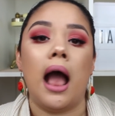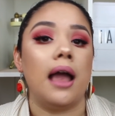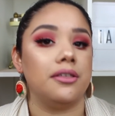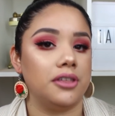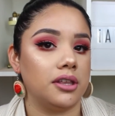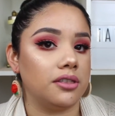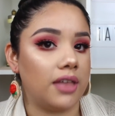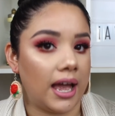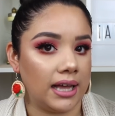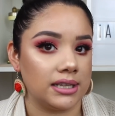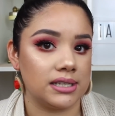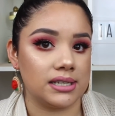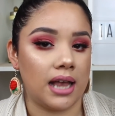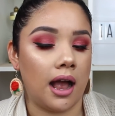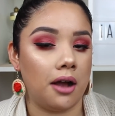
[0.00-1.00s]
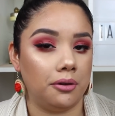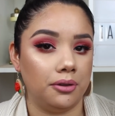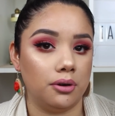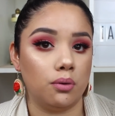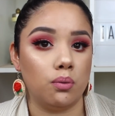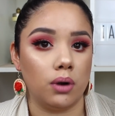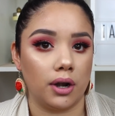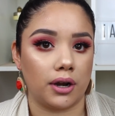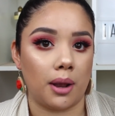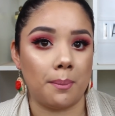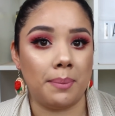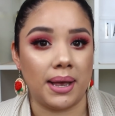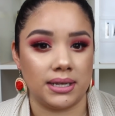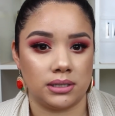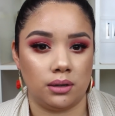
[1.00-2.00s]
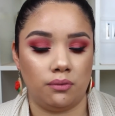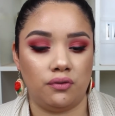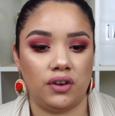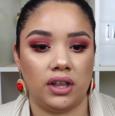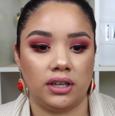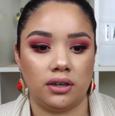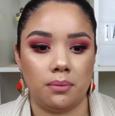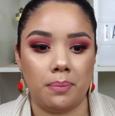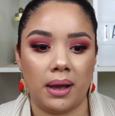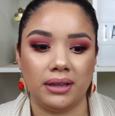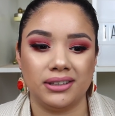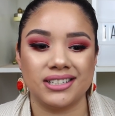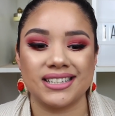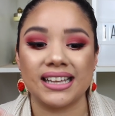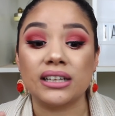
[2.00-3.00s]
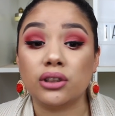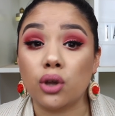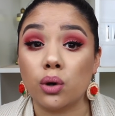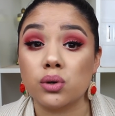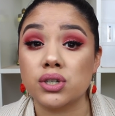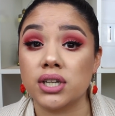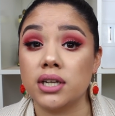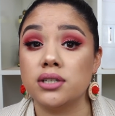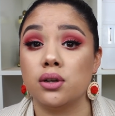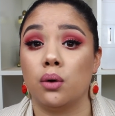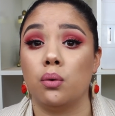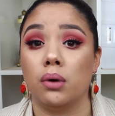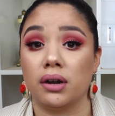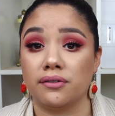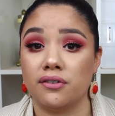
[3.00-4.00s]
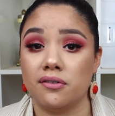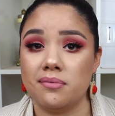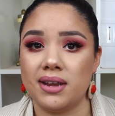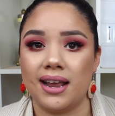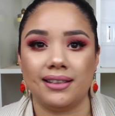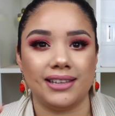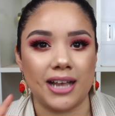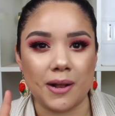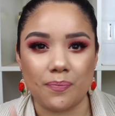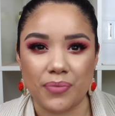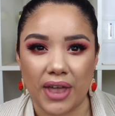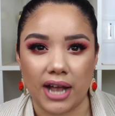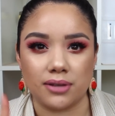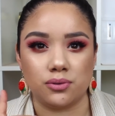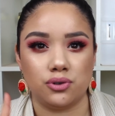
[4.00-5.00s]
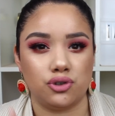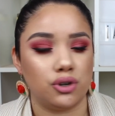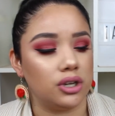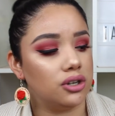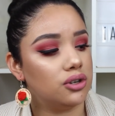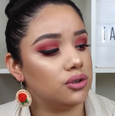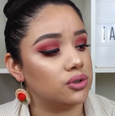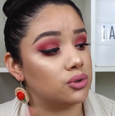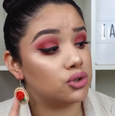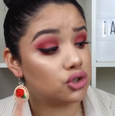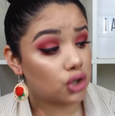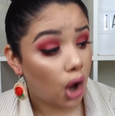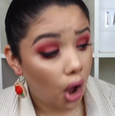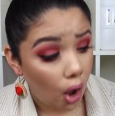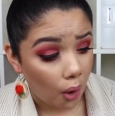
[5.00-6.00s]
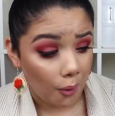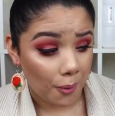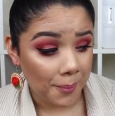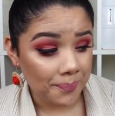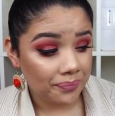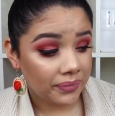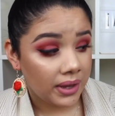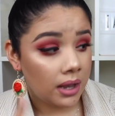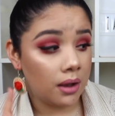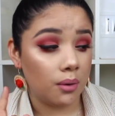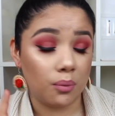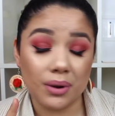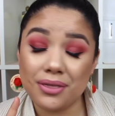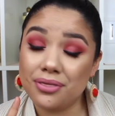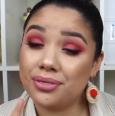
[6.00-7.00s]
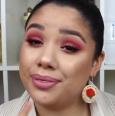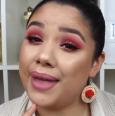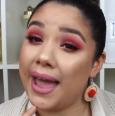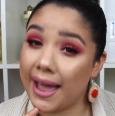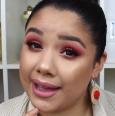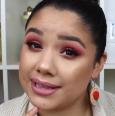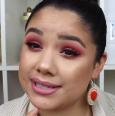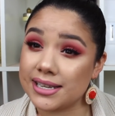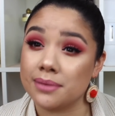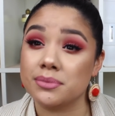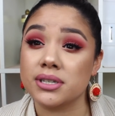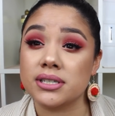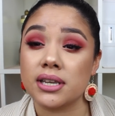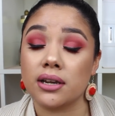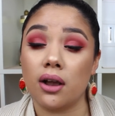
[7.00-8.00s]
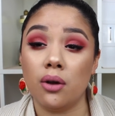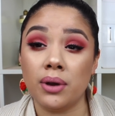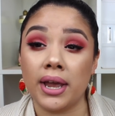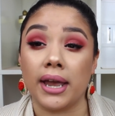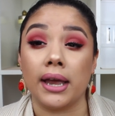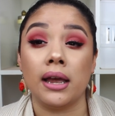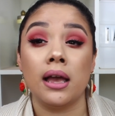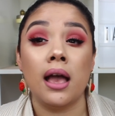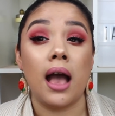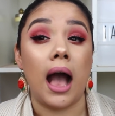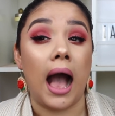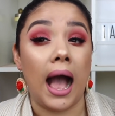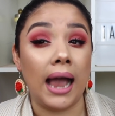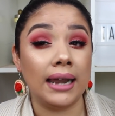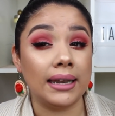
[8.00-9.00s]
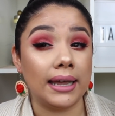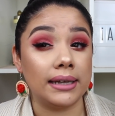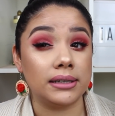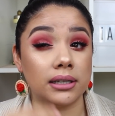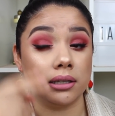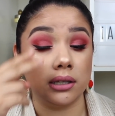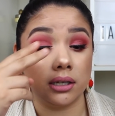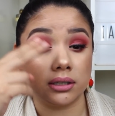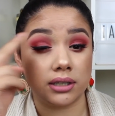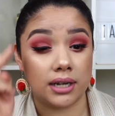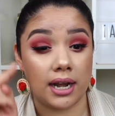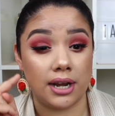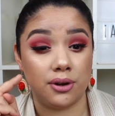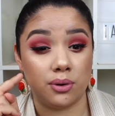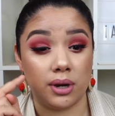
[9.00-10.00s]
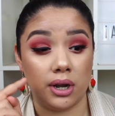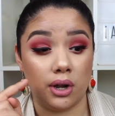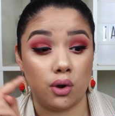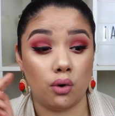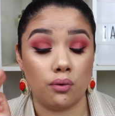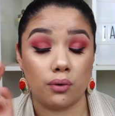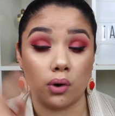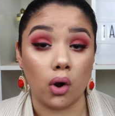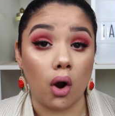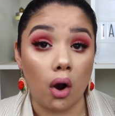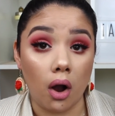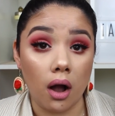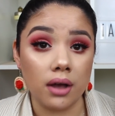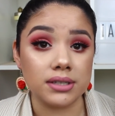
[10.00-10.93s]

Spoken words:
I think that's how they'll work best. So if you feel like you bought this, you're like, those shades don't work for me, I think that's what you can do. So with that, I'm just like, okay, I like the look that I created overall.